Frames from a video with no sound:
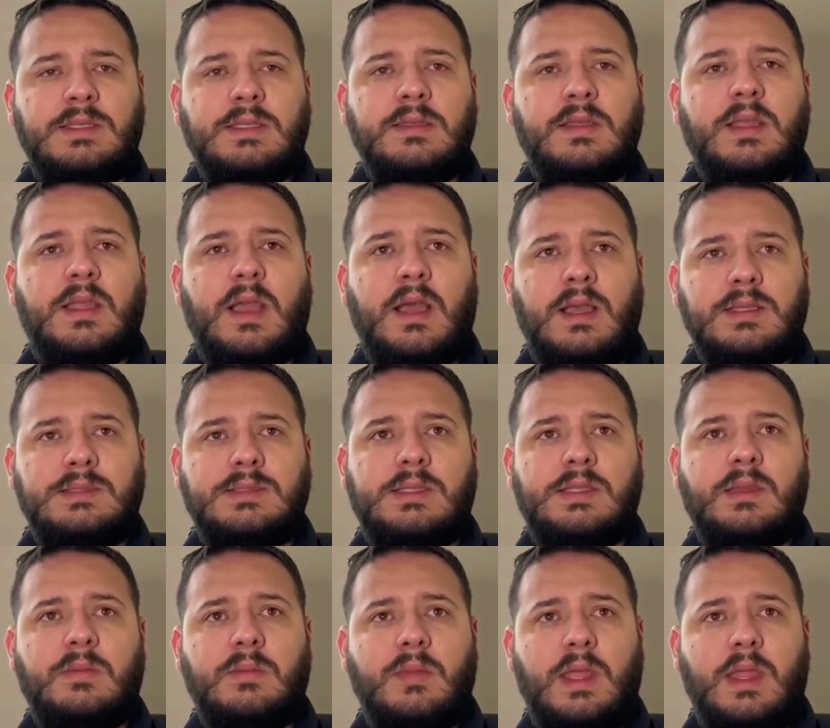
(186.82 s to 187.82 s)
cost
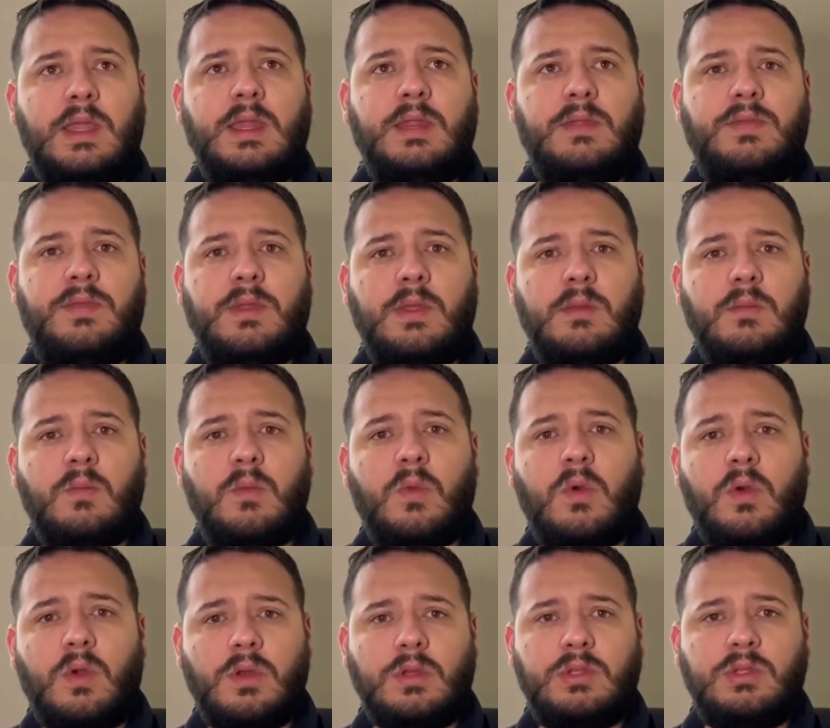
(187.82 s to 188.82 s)
them anything
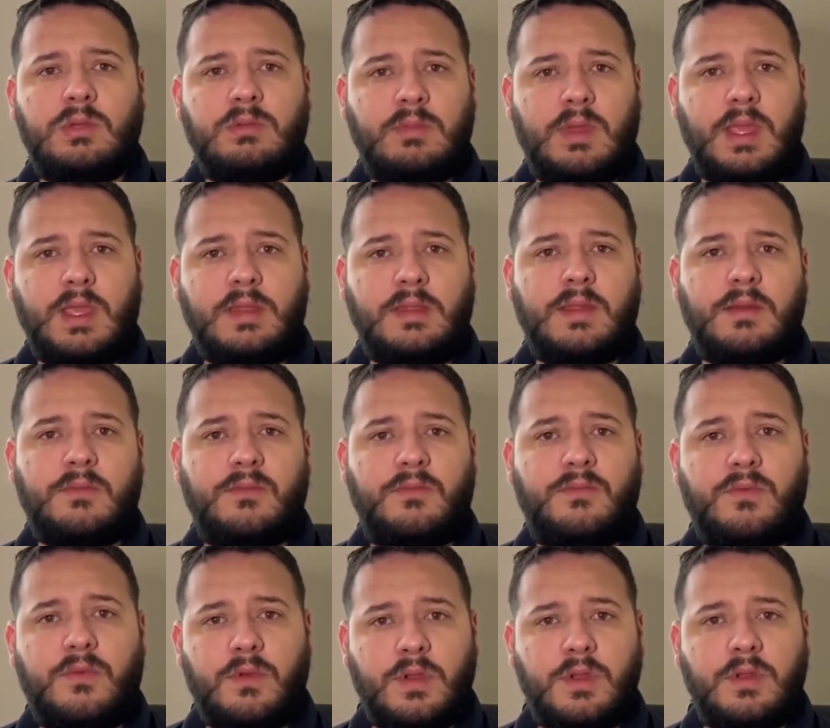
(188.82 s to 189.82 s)
more to make them
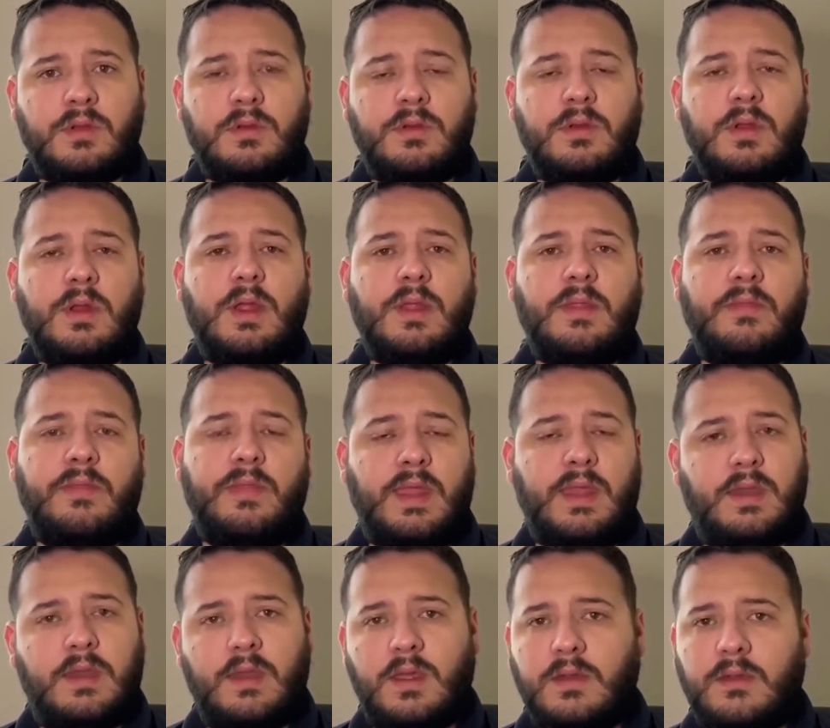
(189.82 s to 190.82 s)
foil
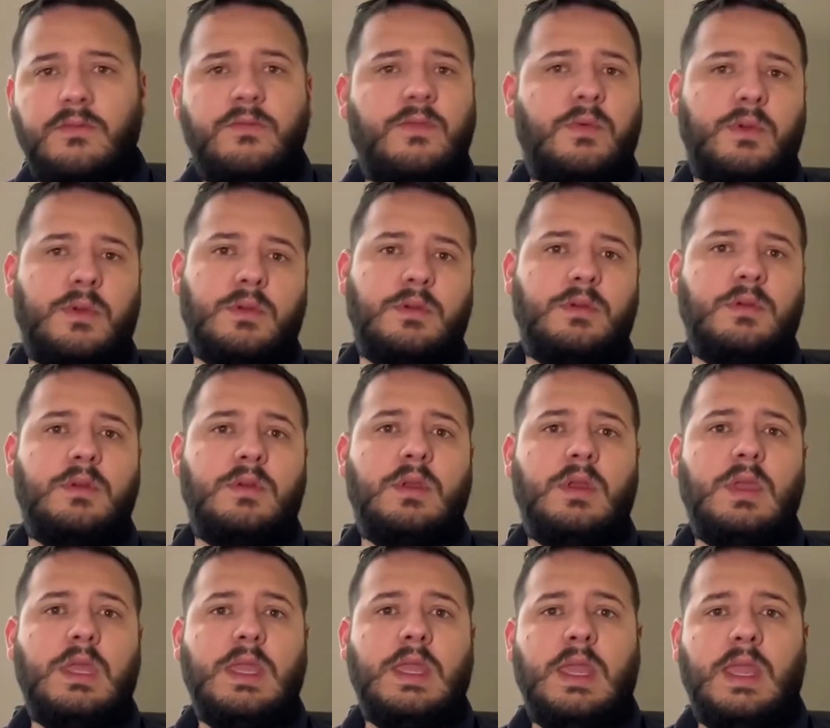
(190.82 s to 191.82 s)
than non-foil.
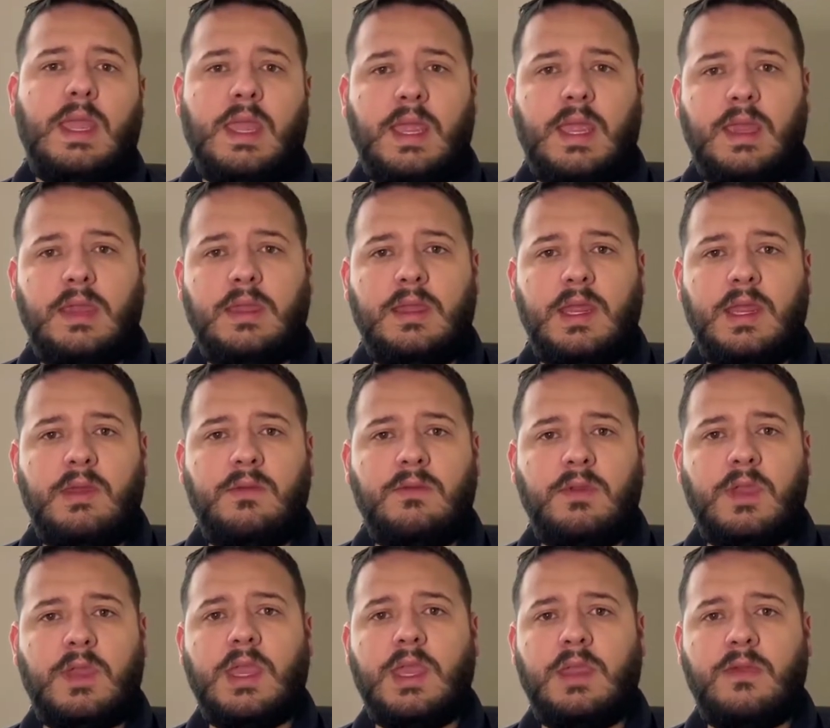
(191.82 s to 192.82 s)
And if
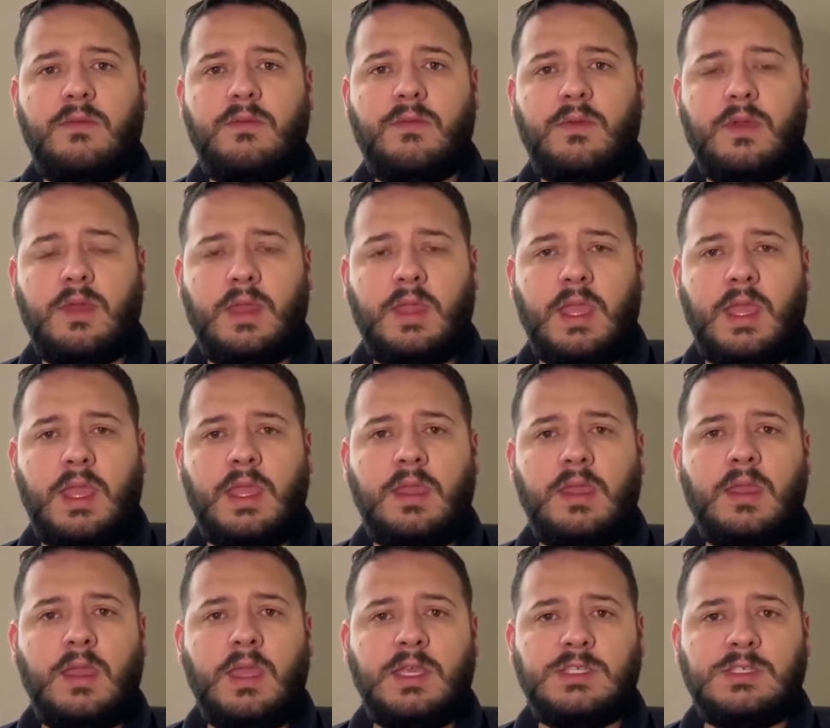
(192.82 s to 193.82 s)
you give
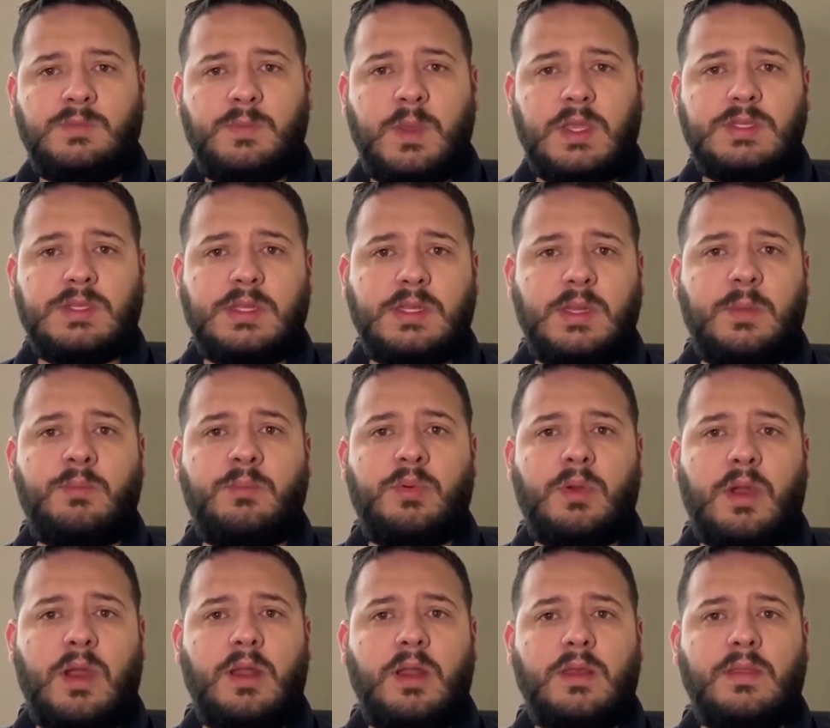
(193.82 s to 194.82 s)
a specialty
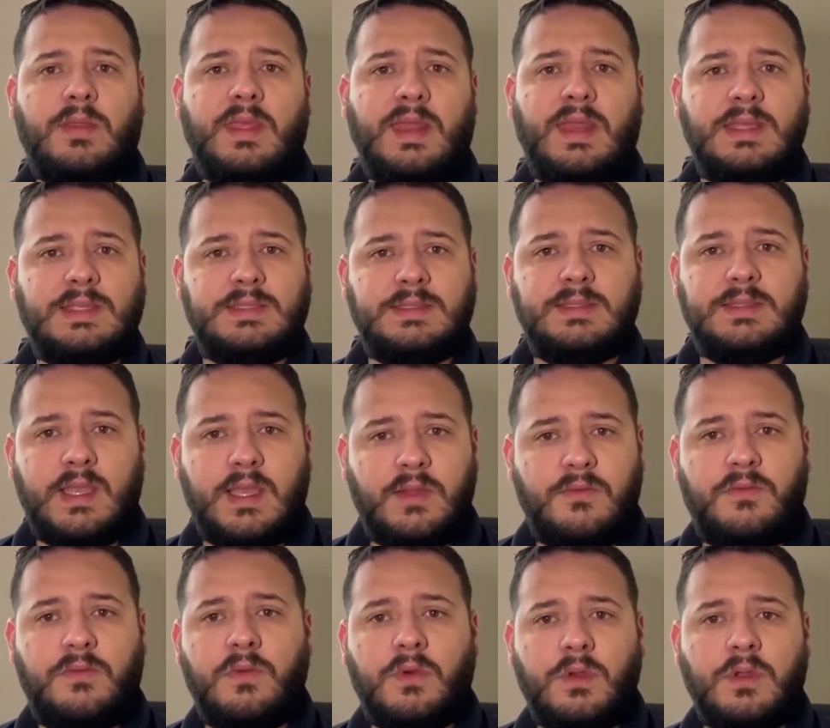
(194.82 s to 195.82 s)
product that is
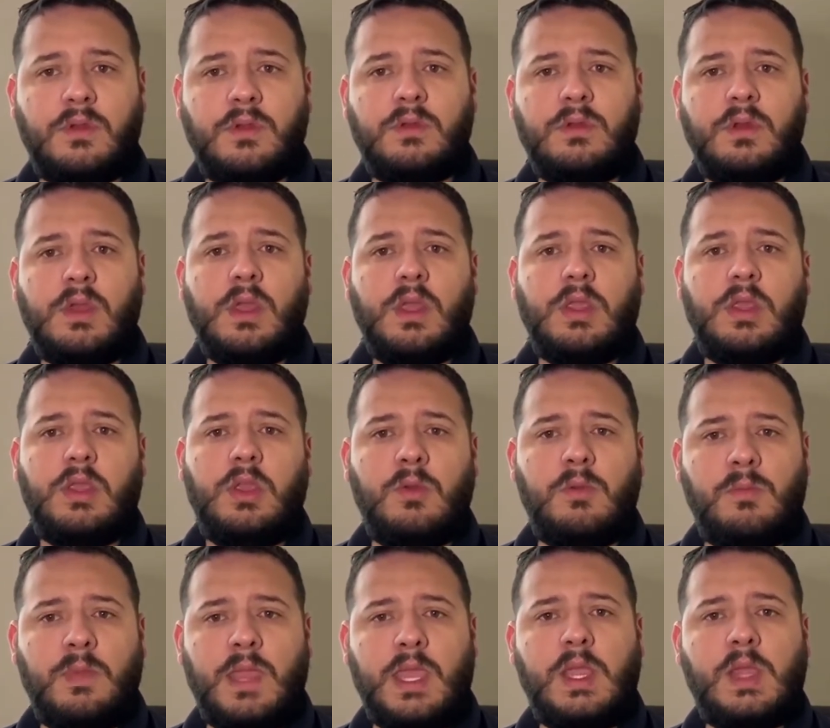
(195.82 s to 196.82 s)
not foil, you
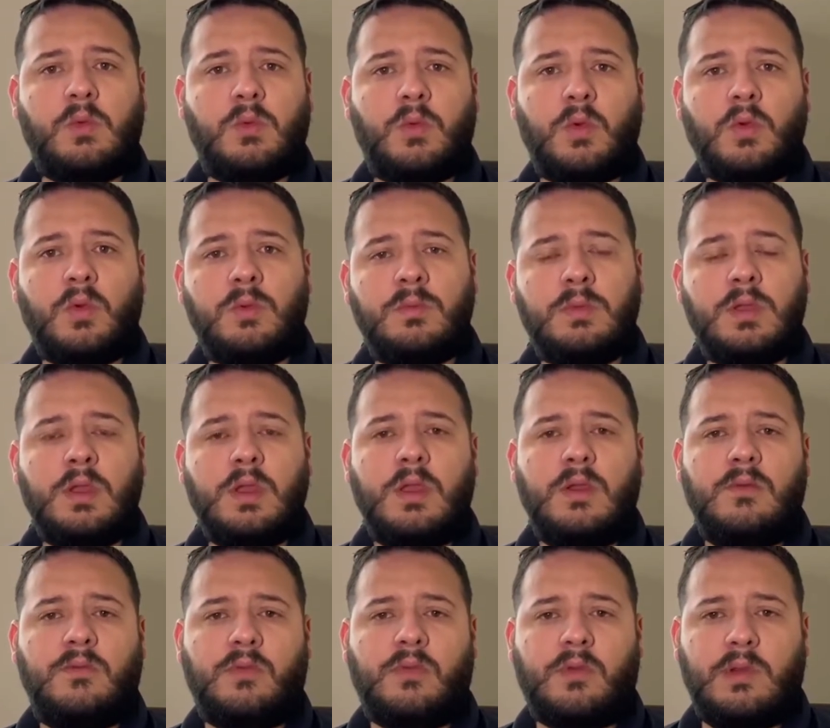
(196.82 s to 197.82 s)
make room
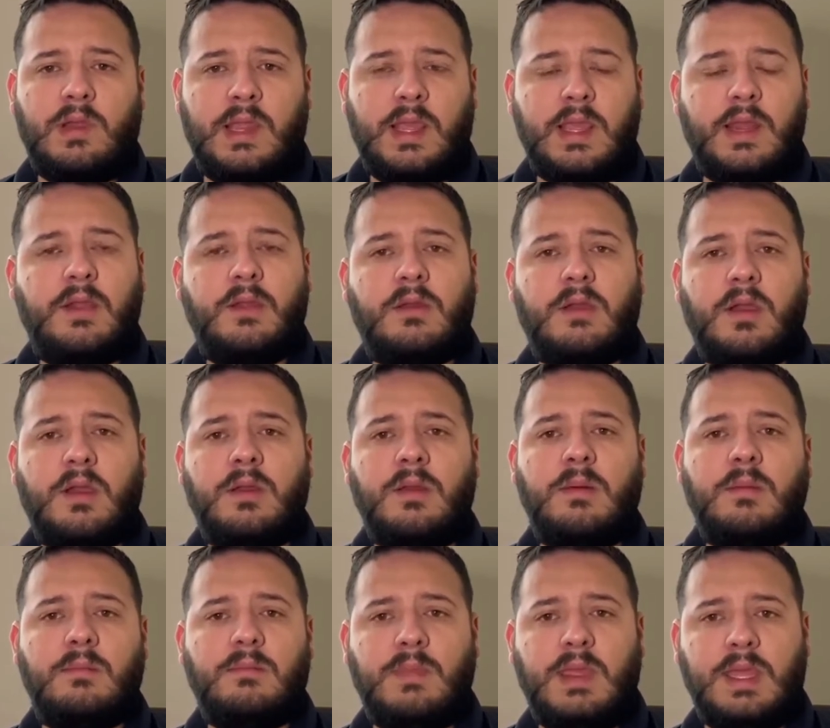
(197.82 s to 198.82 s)
for later
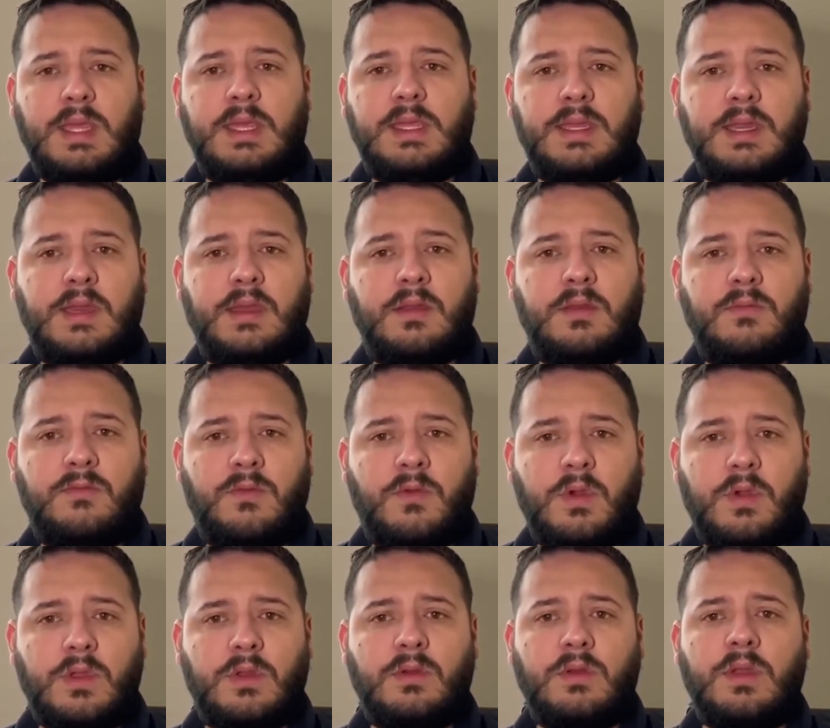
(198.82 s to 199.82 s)
on making it
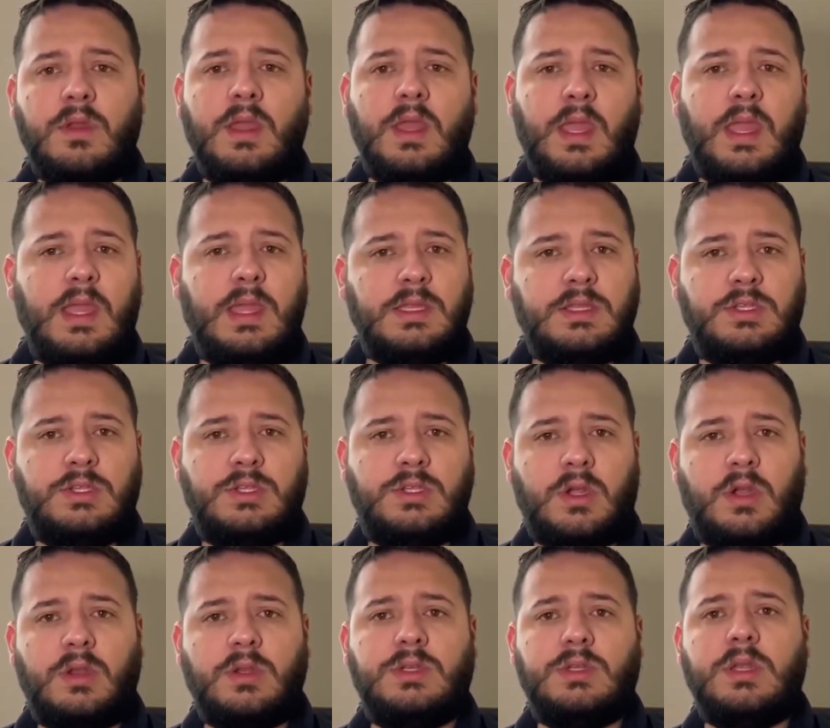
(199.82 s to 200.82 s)
foil and
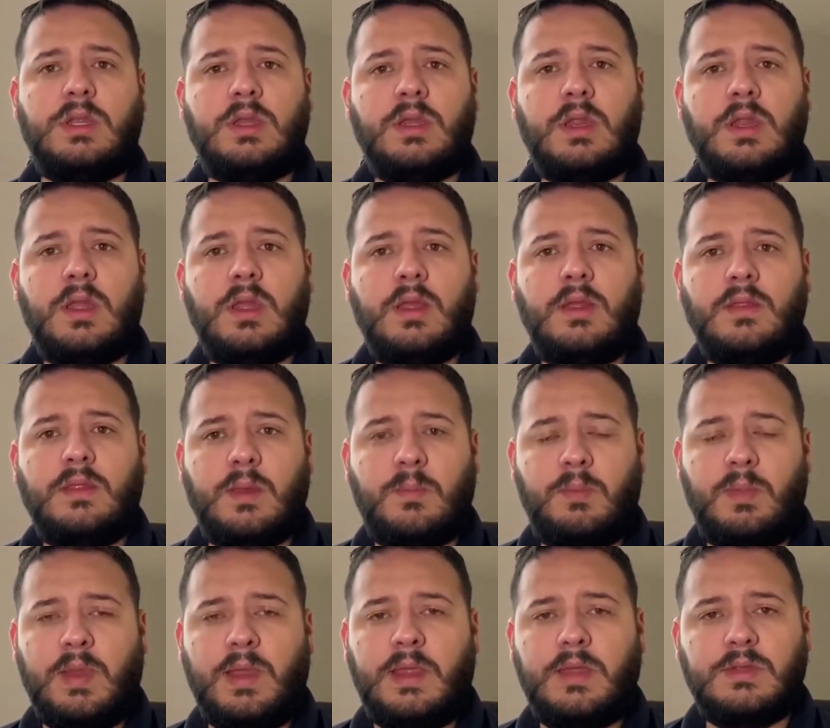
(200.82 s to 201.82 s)
charging the
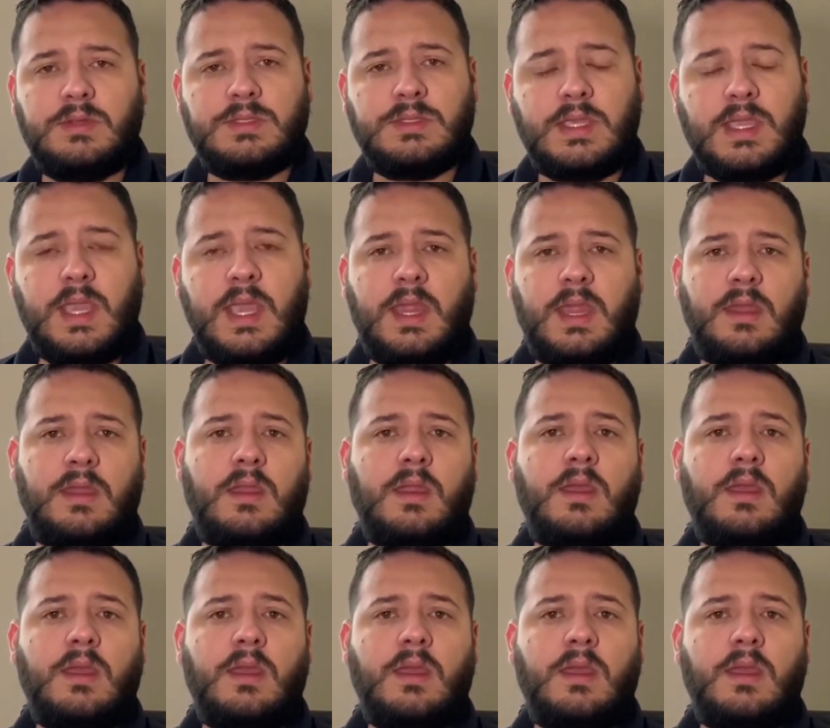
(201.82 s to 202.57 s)
players again.